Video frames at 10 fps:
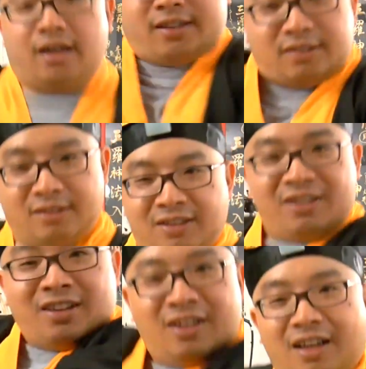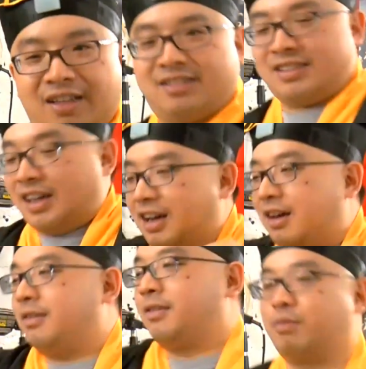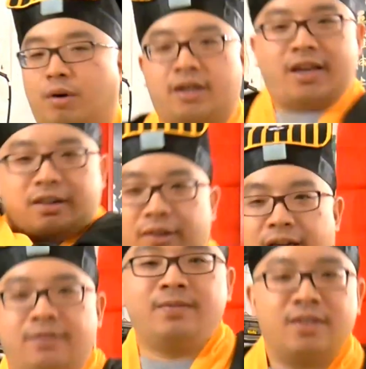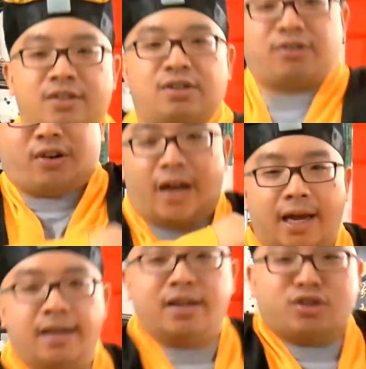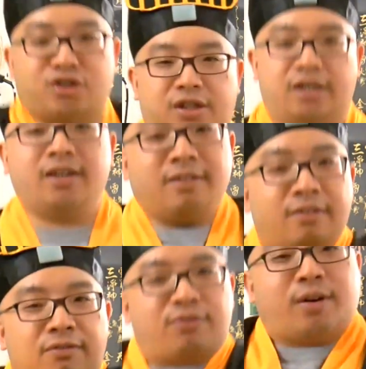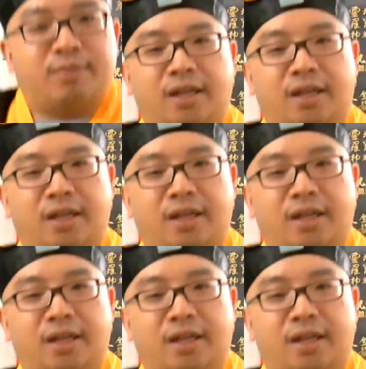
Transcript: it's working, right? So your energy from